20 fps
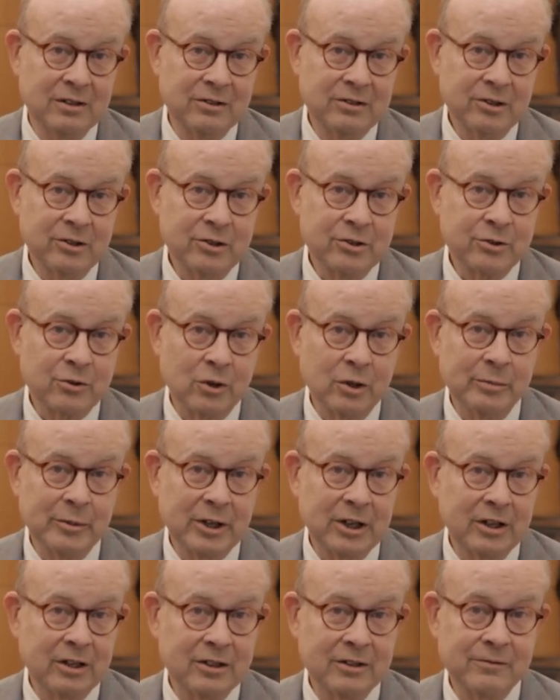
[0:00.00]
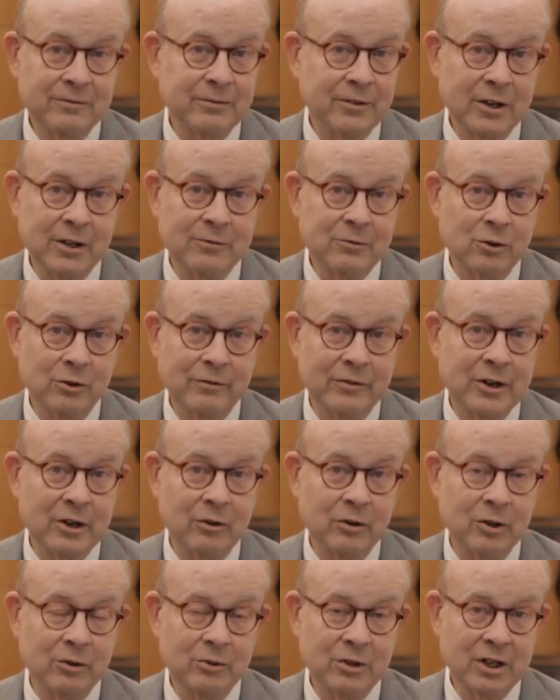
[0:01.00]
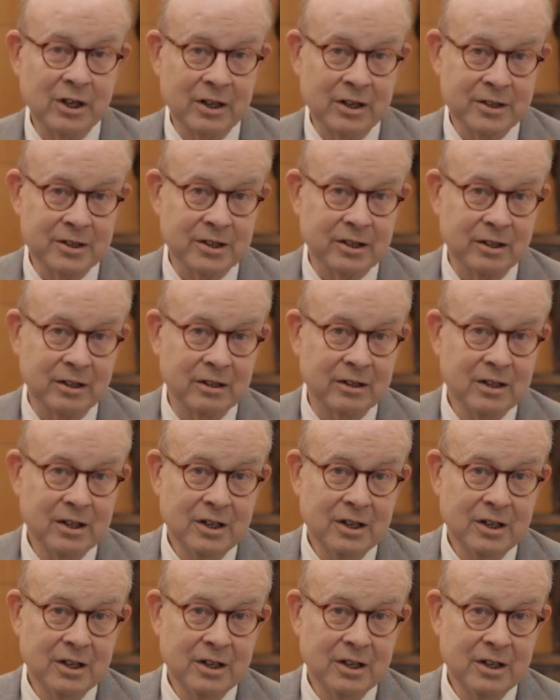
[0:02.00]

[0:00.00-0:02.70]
to discriminate in favor of their own content